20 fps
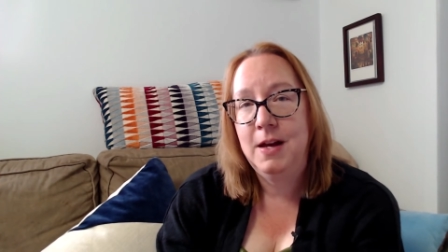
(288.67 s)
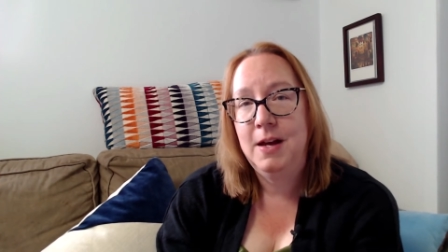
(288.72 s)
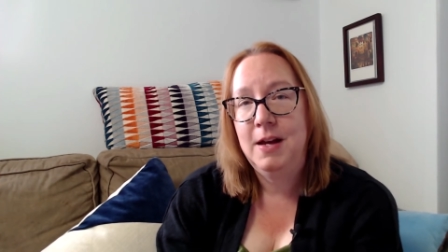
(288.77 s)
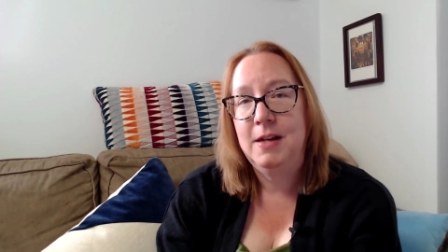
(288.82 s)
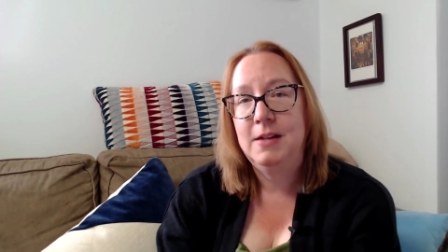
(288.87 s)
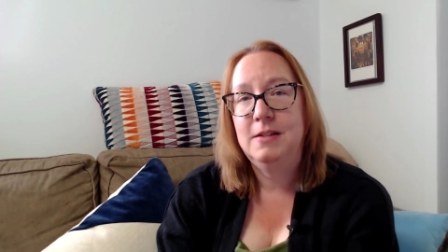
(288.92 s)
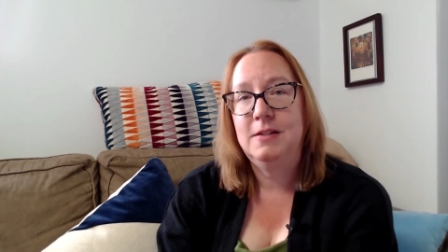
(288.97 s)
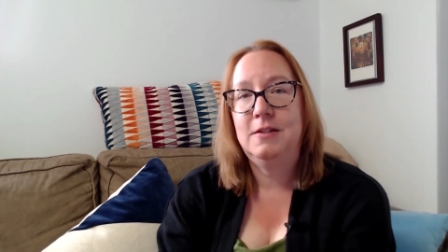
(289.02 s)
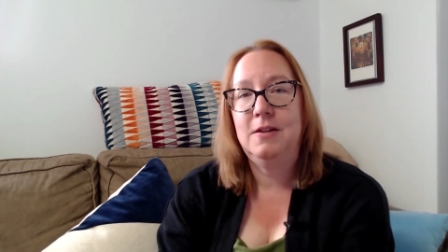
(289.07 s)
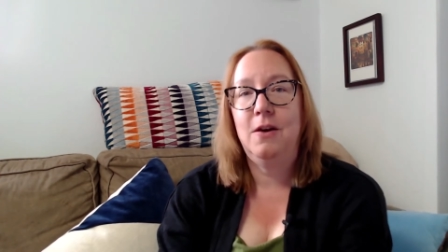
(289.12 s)

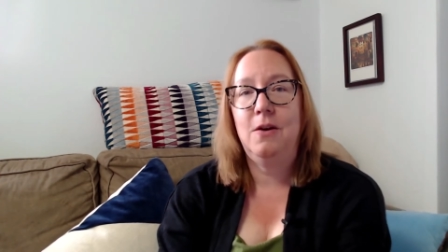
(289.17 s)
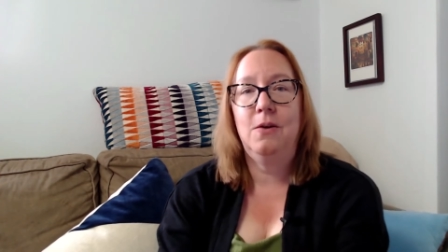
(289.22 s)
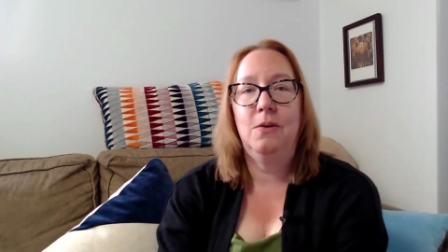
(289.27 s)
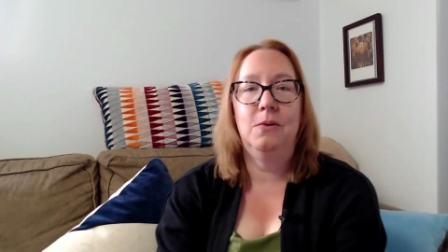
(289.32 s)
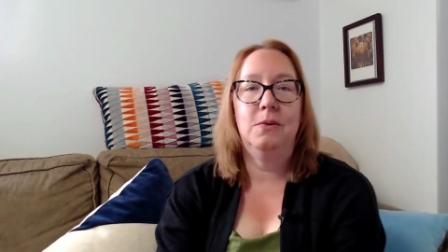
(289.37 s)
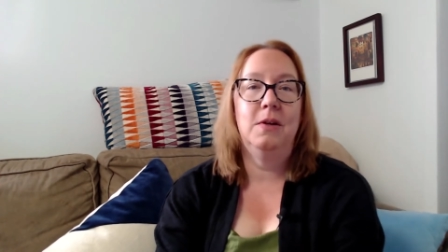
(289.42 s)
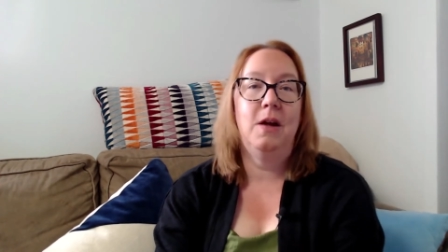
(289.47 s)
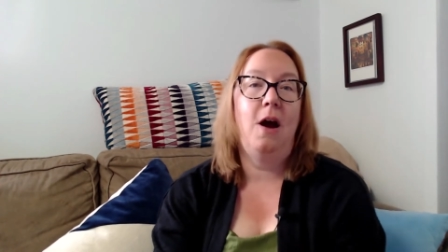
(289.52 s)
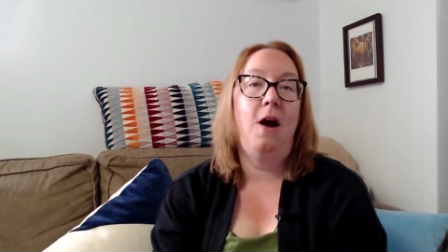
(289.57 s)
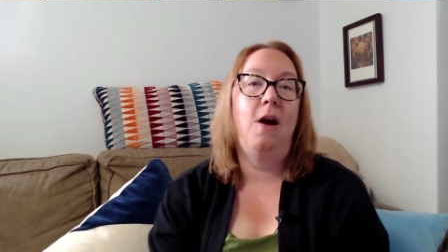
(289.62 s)

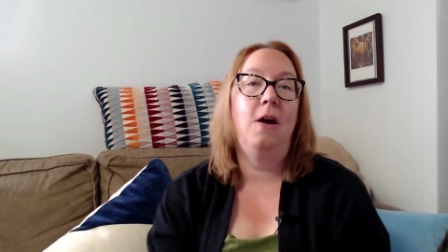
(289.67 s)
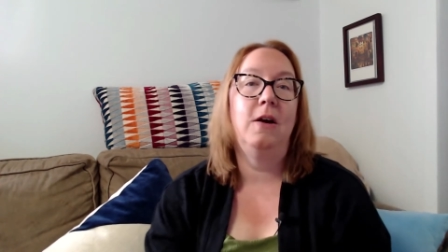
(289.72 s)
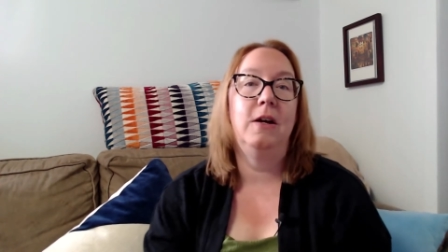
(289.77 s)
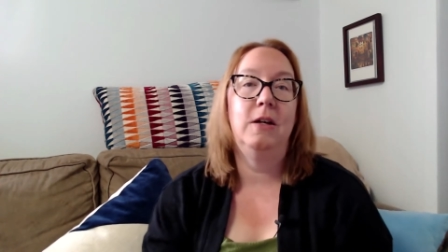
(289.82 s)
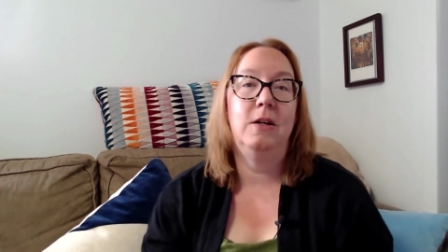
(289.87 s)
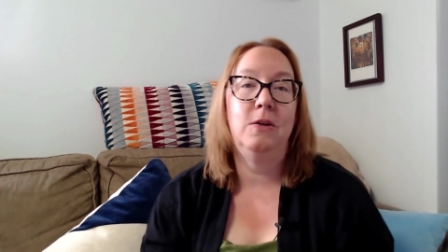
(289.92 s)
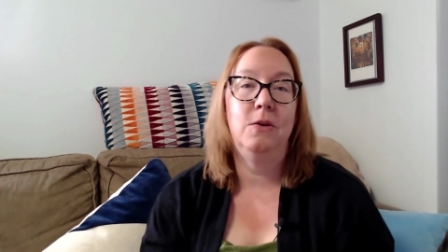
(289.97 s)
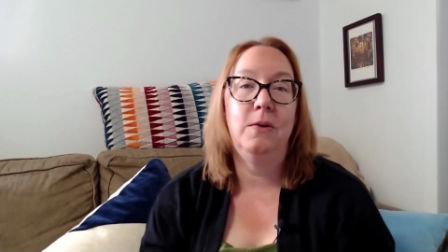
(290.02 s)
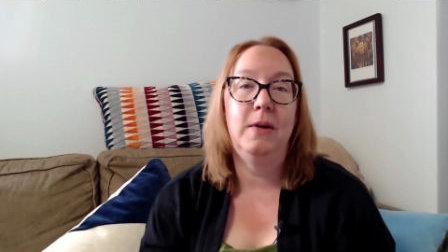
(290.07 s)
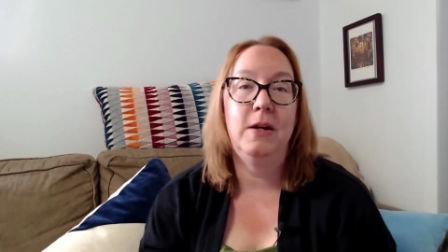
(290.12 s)
So, are
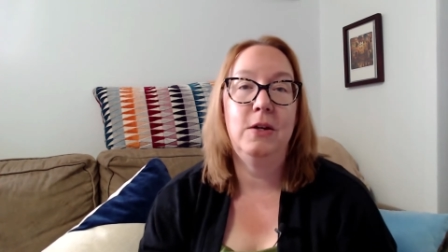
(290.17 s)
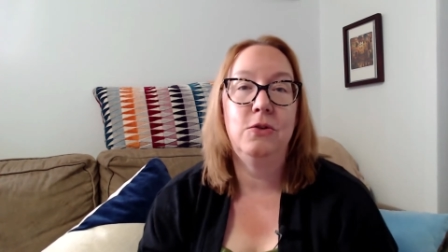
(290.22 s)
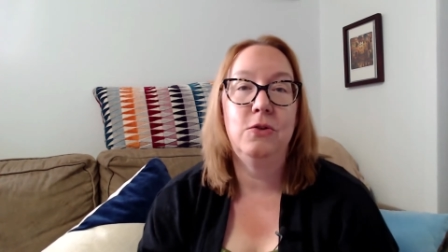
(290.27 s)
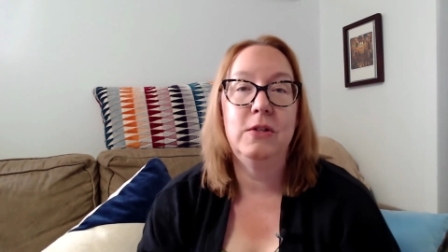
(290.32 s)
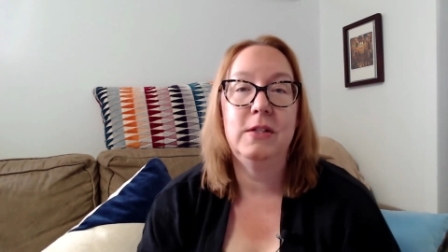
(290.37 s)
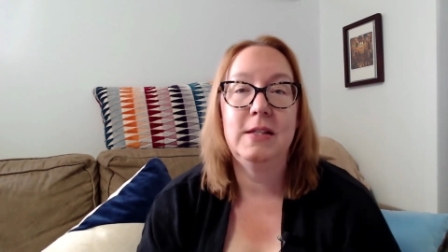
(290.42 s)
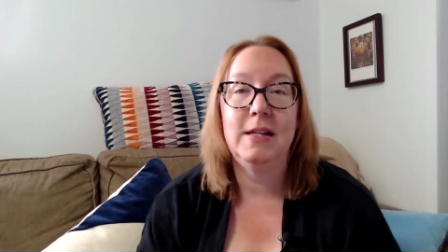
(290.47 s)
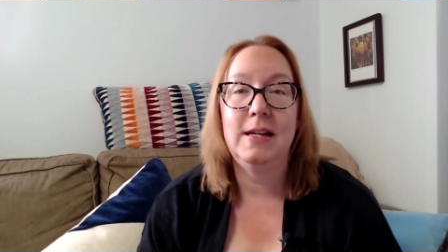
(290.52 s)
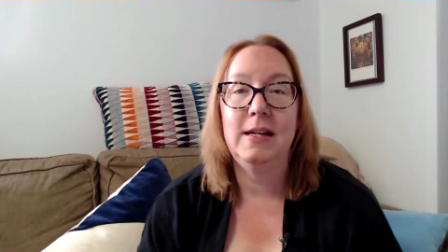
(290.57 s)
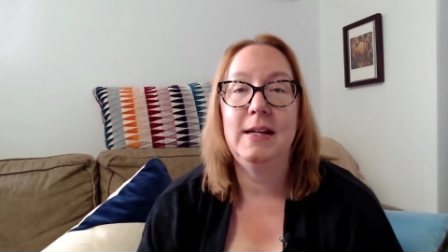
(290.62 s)
you
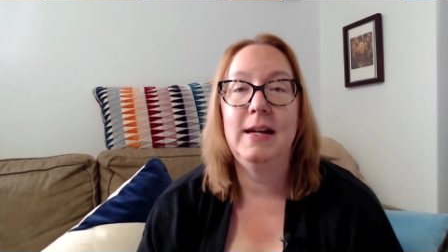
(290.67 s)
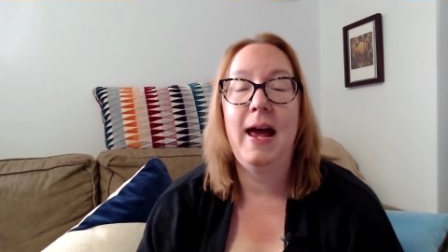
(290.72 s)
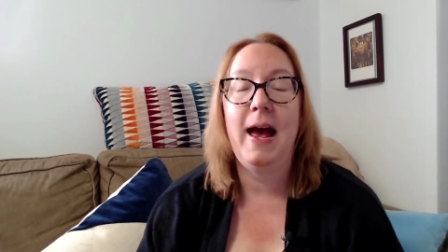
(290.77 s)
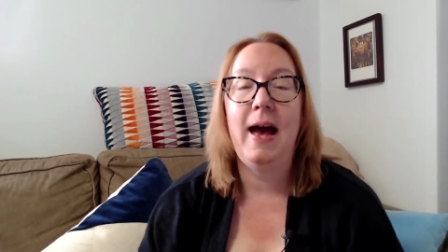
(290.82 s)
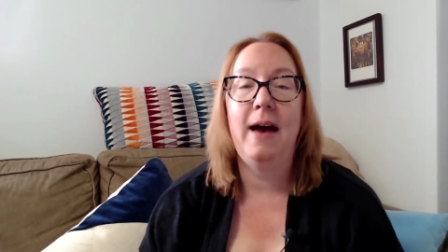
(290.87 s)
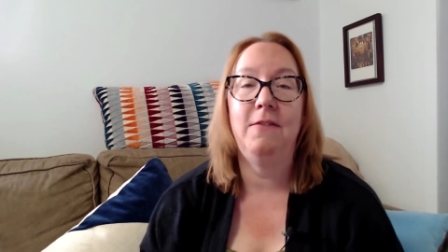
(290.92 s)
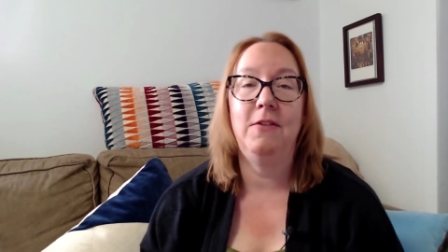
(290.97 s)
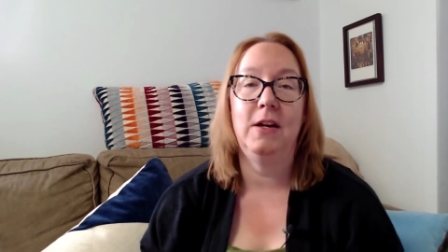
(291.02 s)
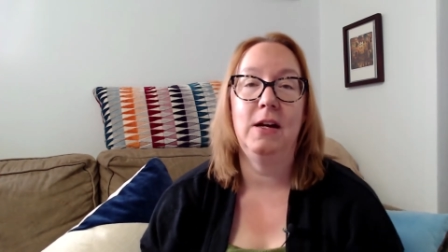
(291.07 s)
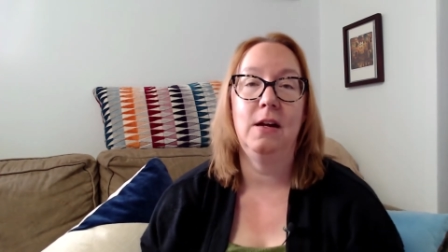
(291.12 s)
interested in
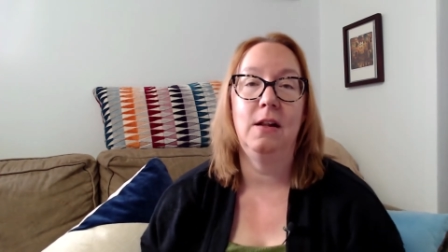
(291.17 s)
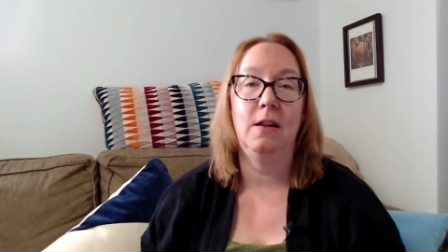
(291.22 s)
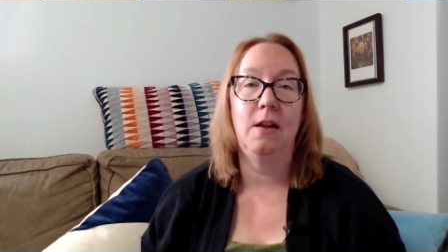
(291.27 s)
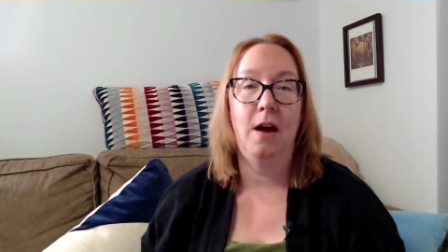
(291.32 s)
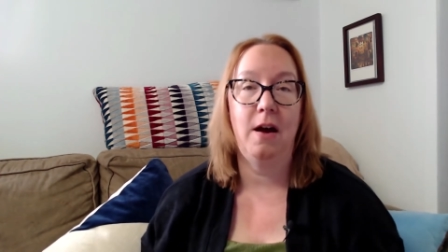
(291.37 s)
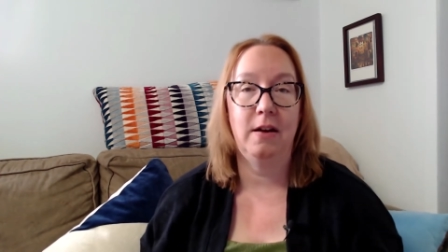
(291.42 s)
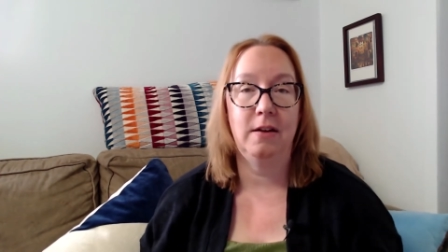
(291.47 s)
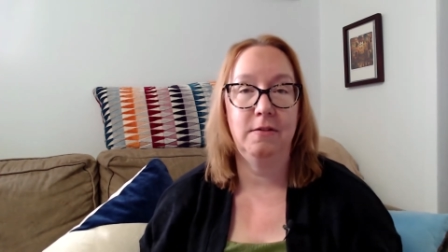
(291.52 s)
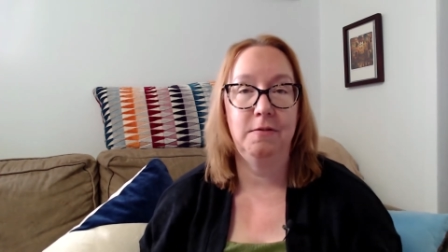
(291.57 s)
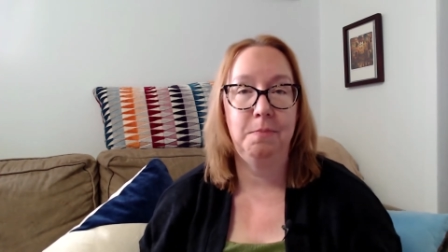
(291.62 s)
having a
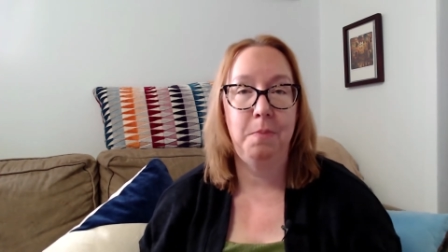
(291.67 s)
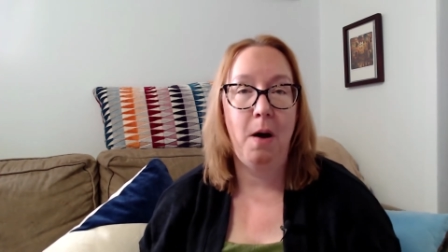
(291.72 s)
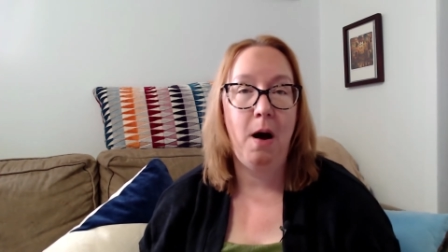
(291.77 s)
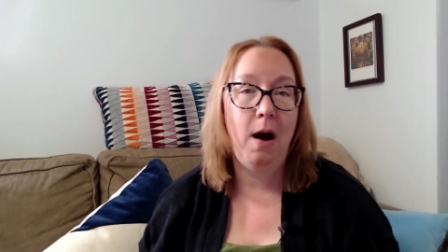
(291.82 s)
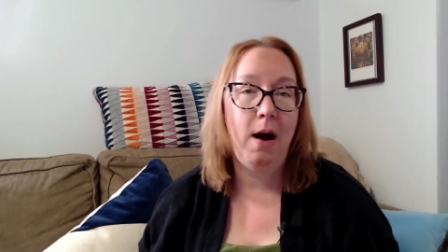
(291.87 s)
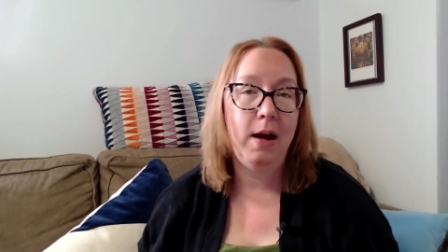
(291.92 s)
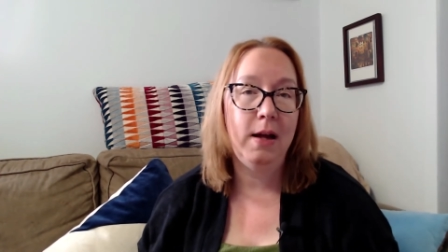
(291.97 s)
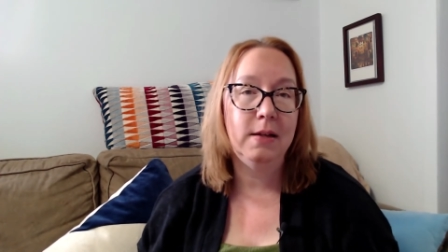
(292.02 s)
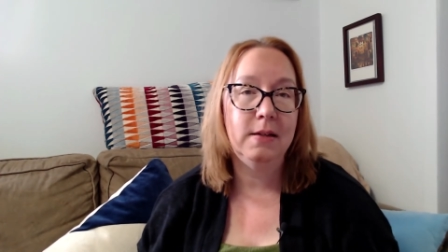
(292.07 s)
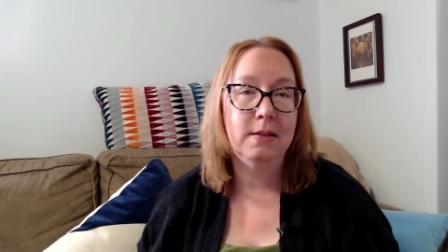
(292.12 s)
lot of
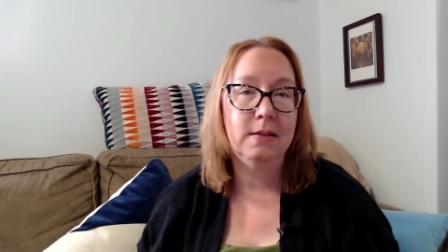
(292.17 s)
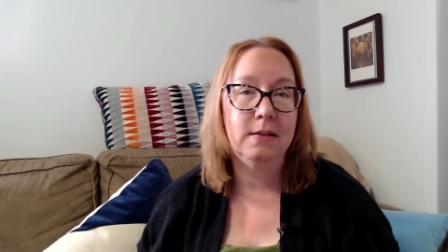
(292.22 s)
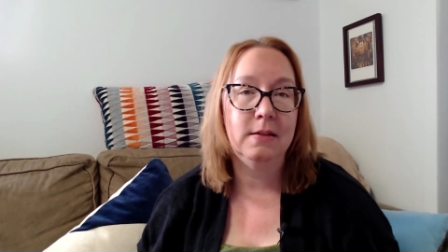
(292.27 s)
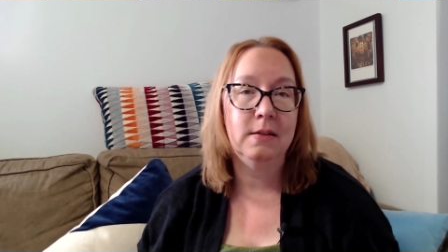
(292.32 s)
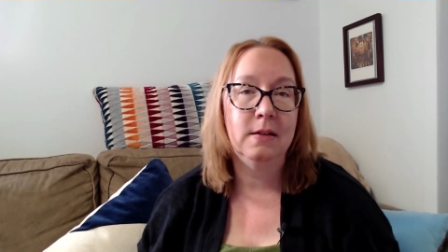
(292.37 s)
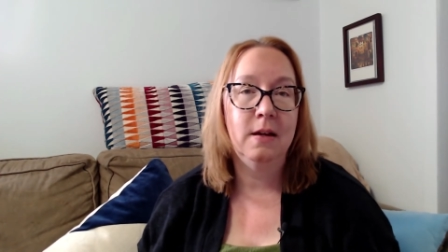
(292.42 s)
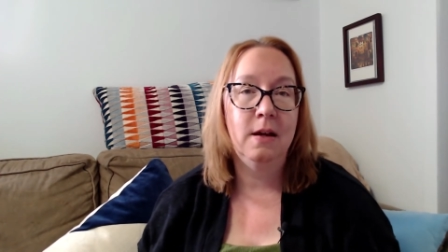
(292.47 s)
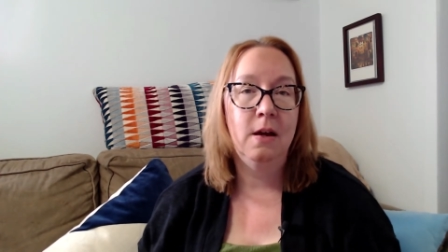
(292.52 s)
pots?